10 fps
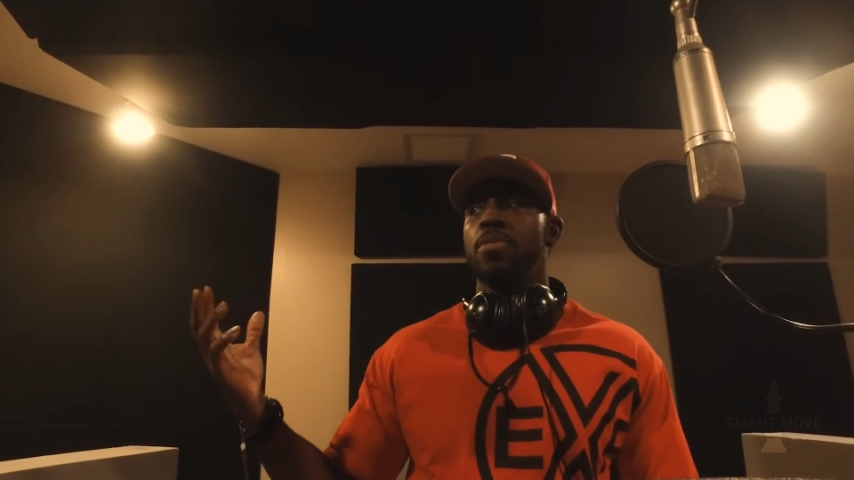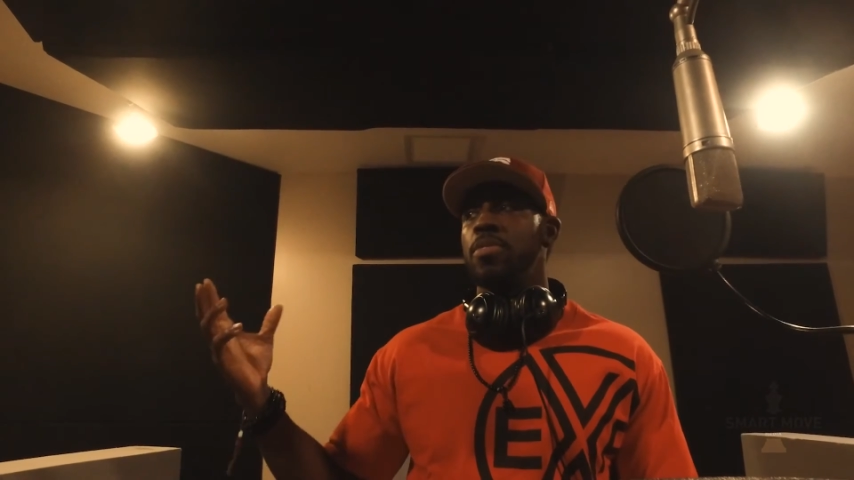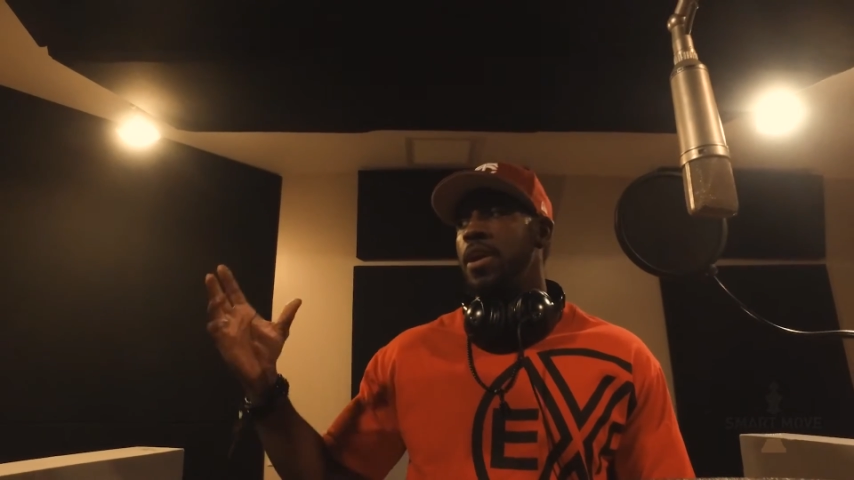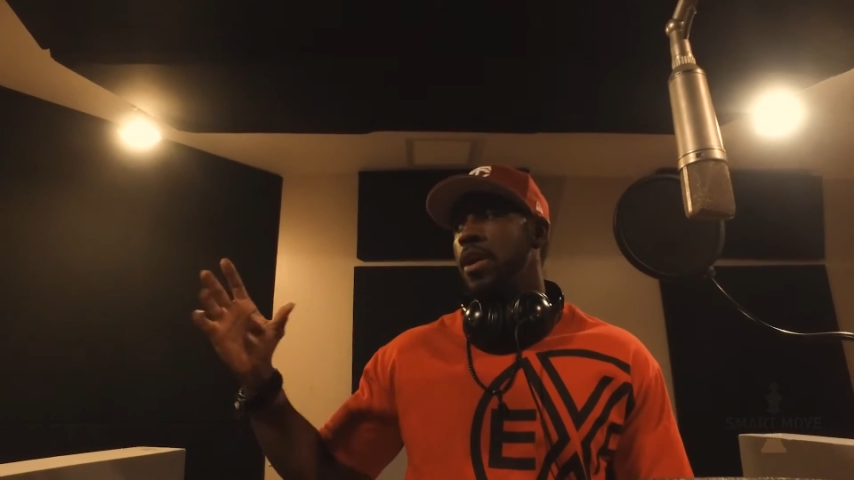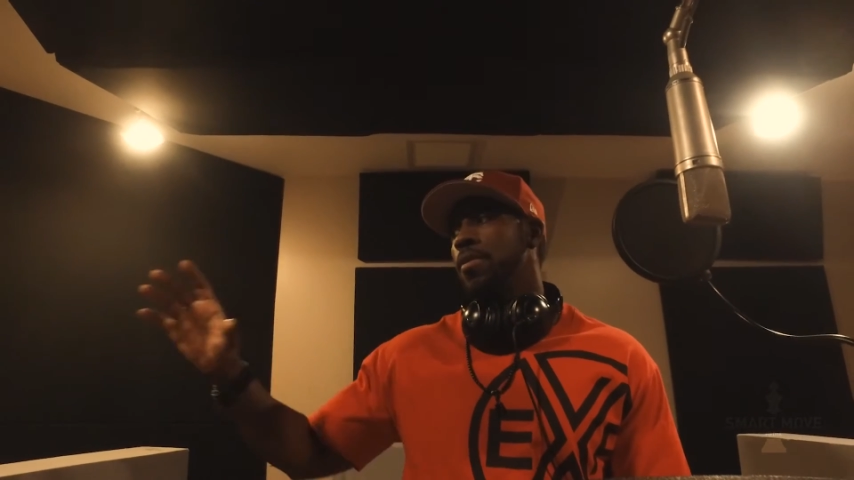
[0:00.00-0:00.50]

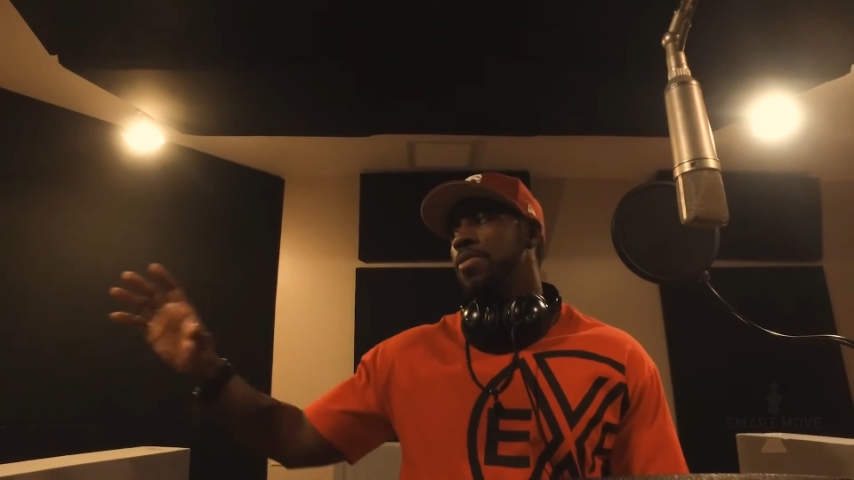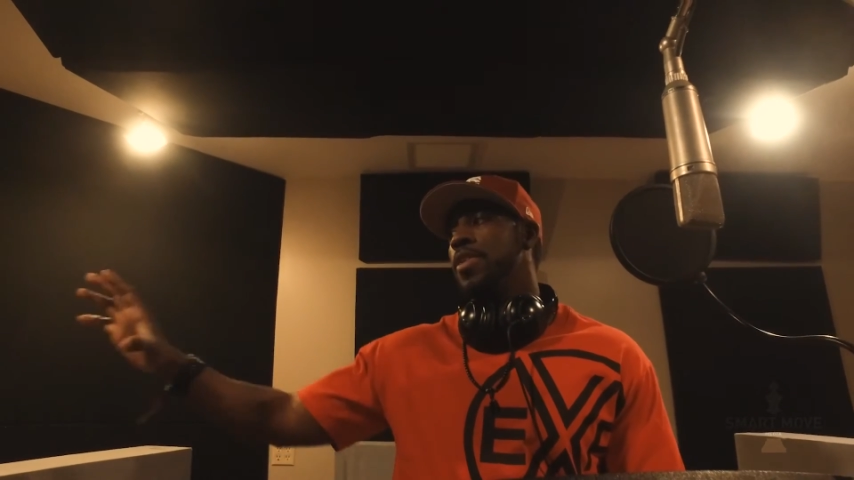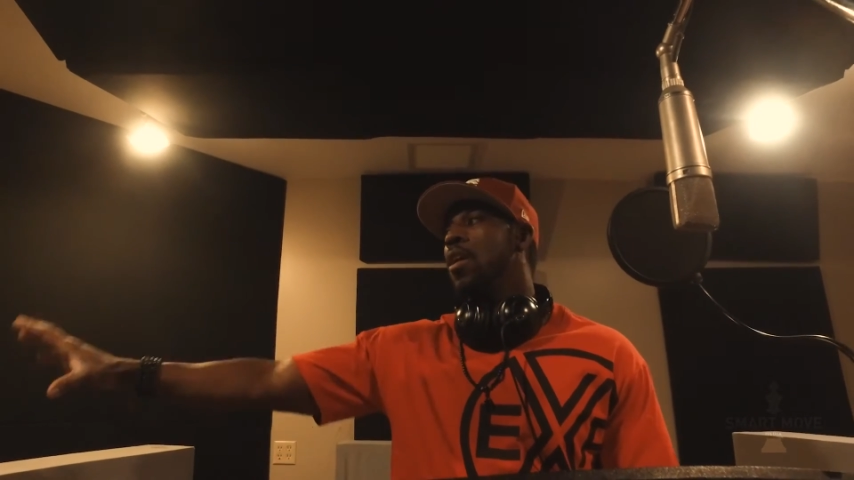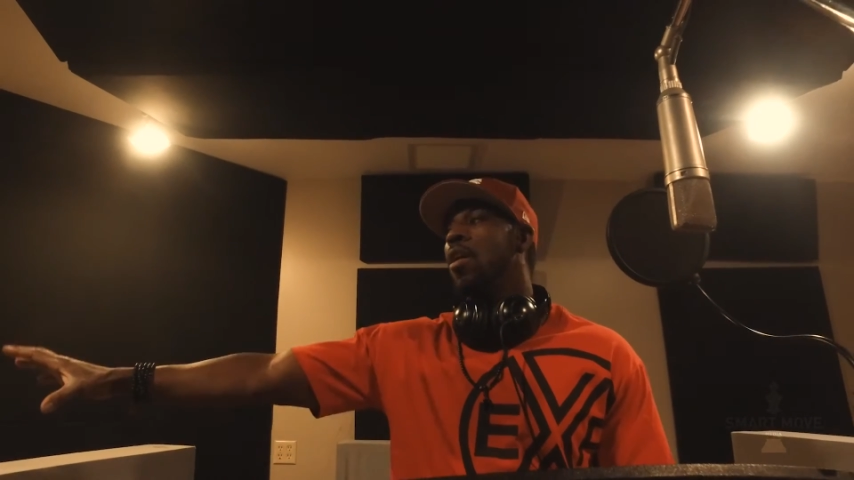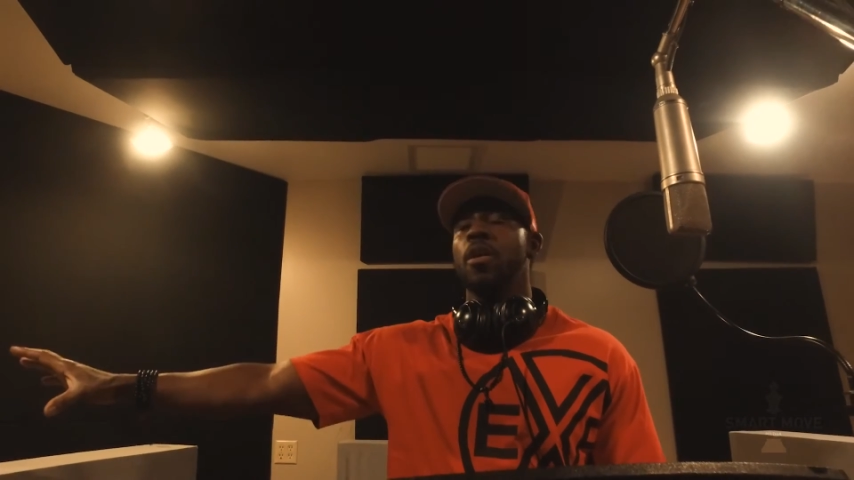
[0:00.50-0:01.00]

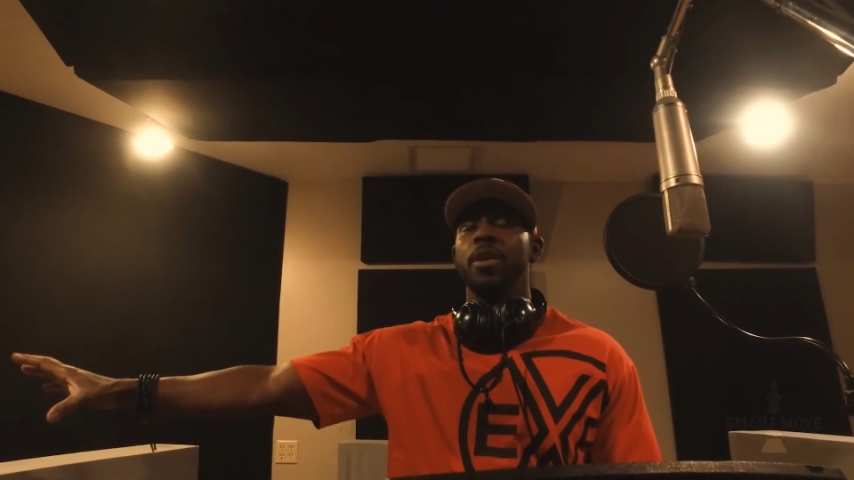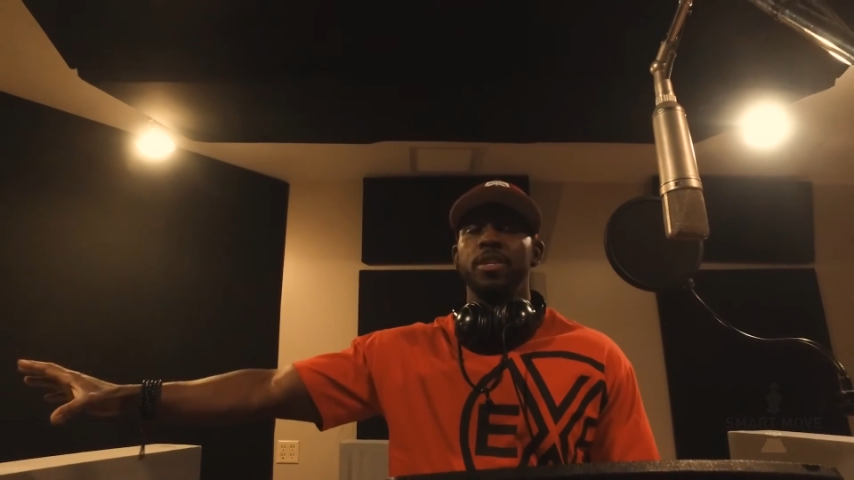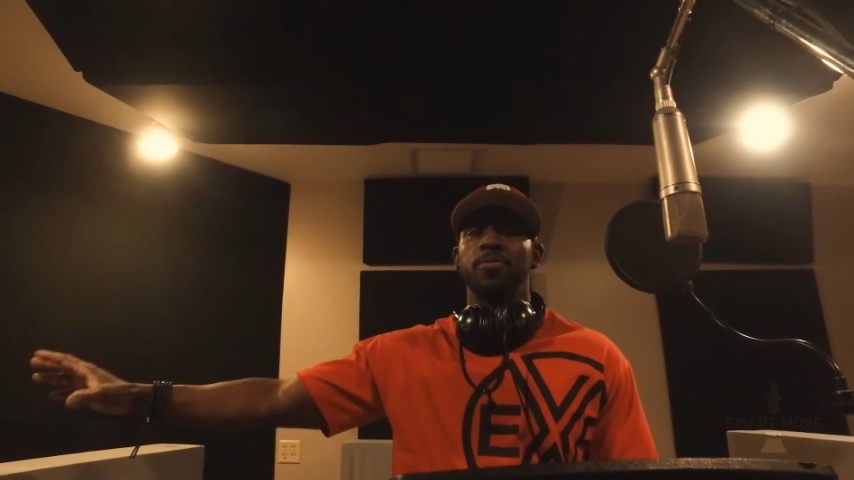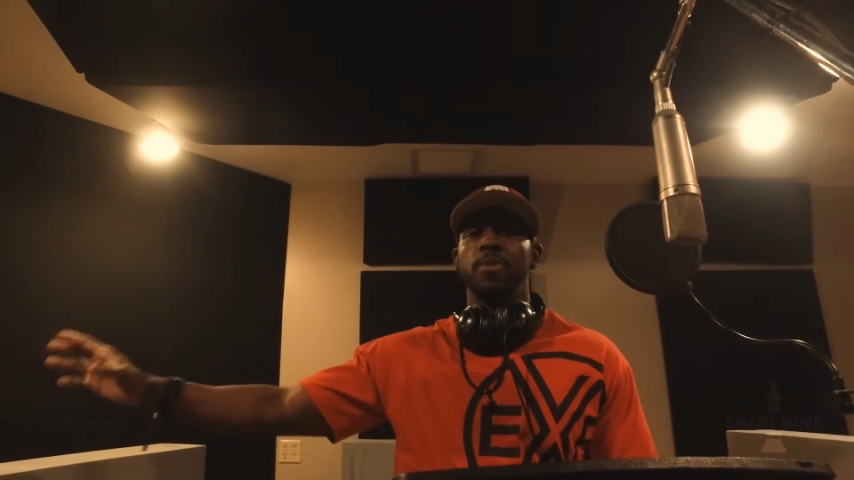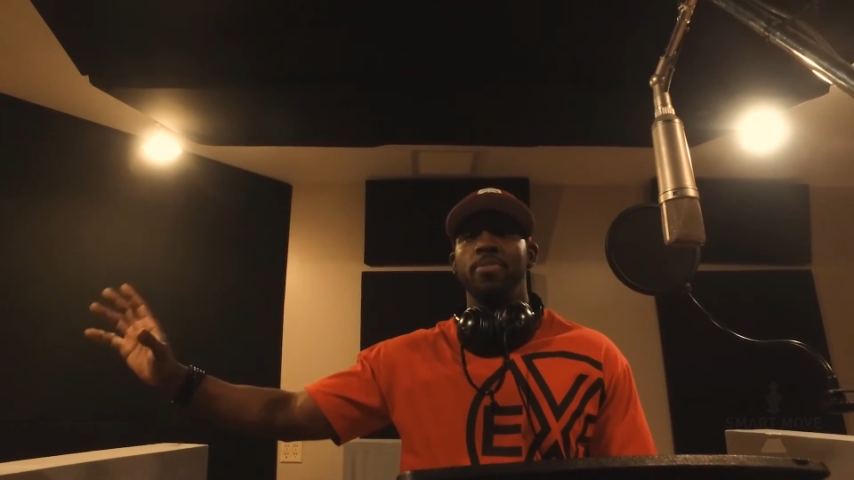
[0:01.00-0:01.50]
their
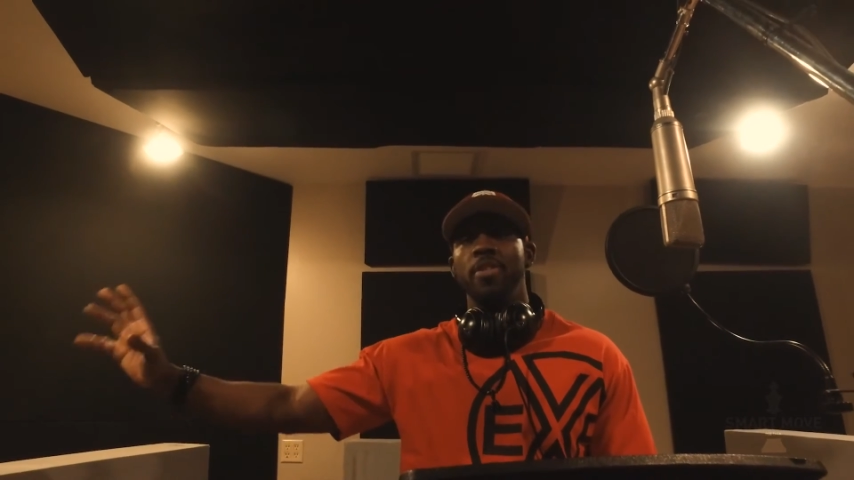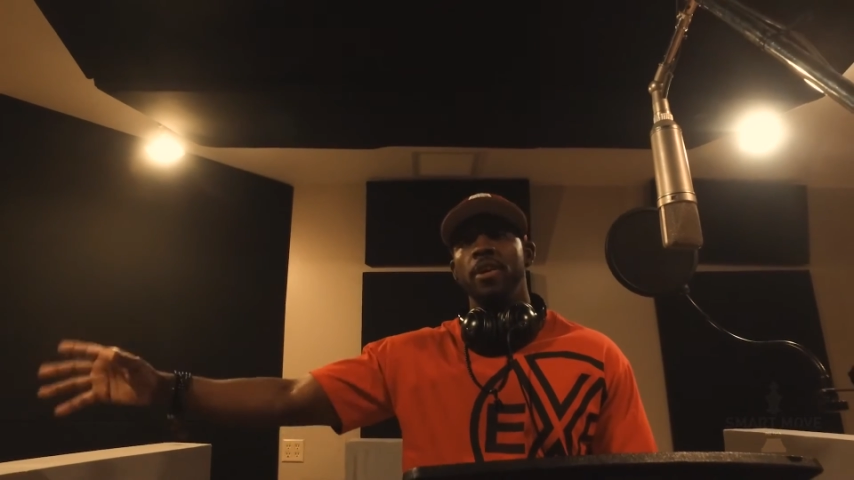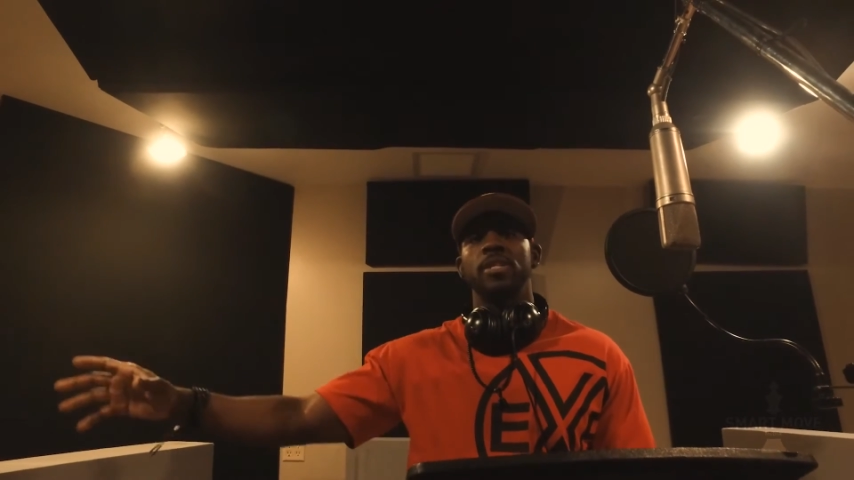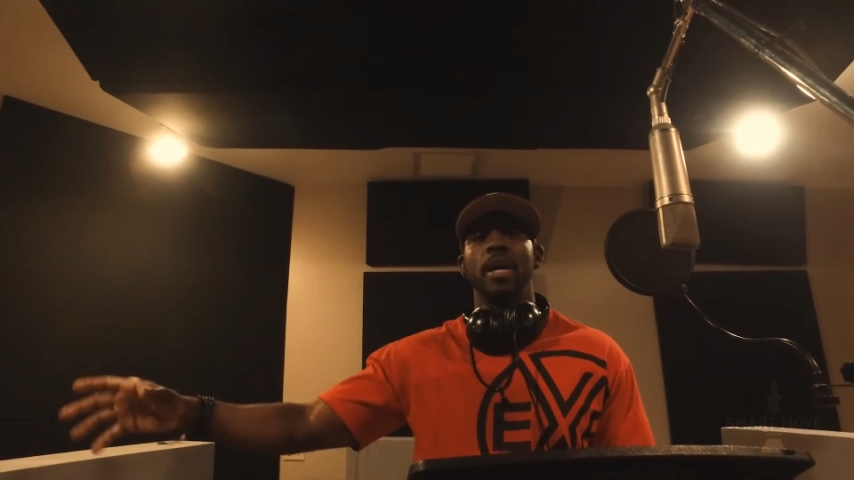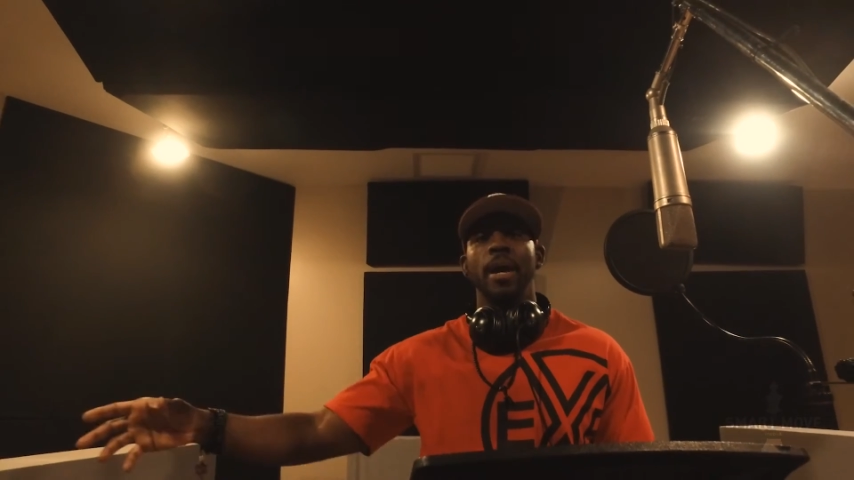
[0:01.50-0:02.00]
artists from
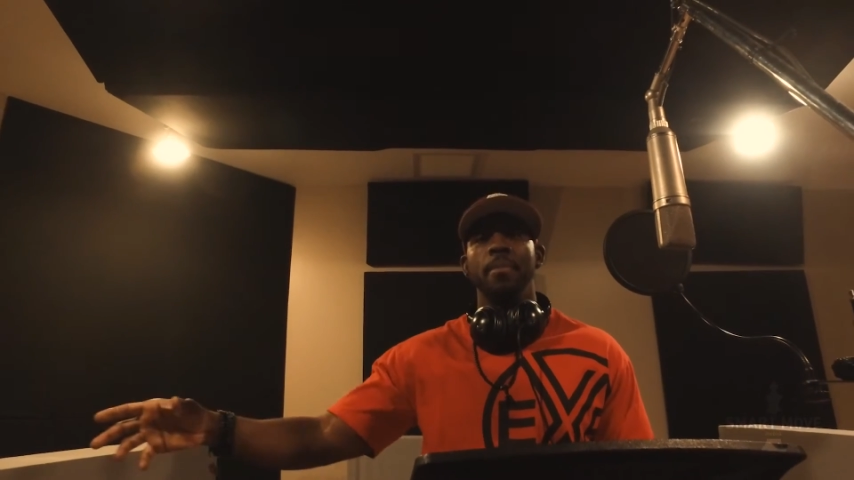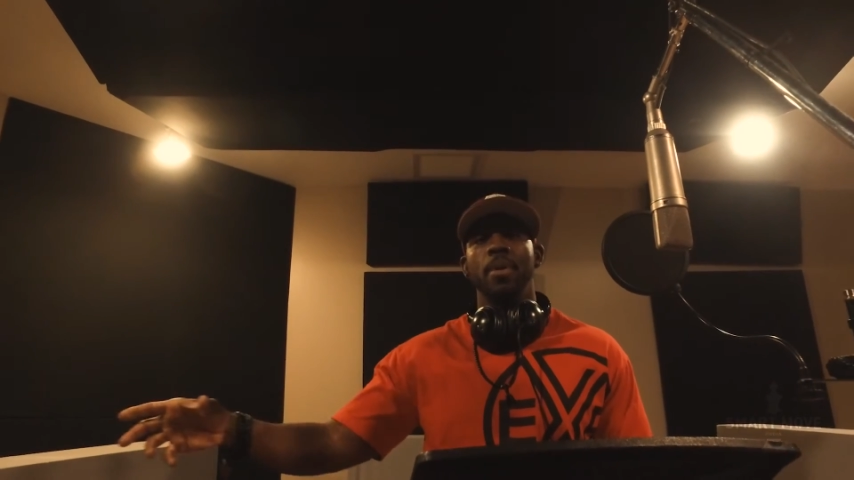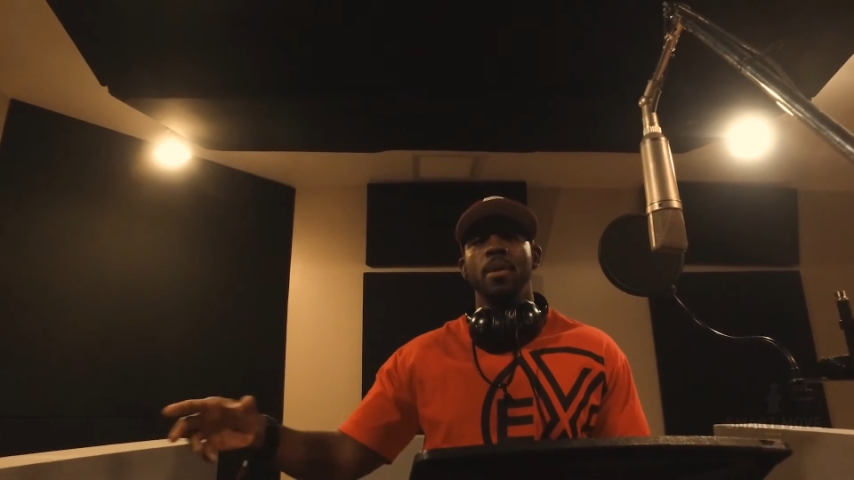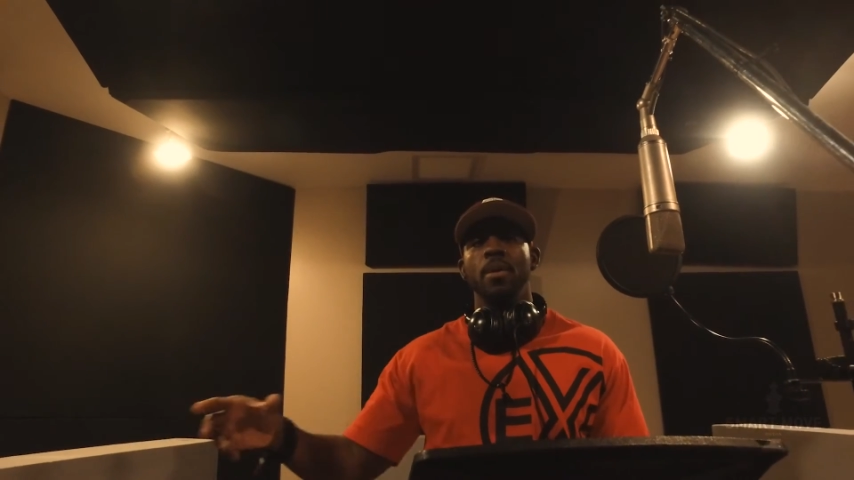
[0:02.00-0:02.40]
their time.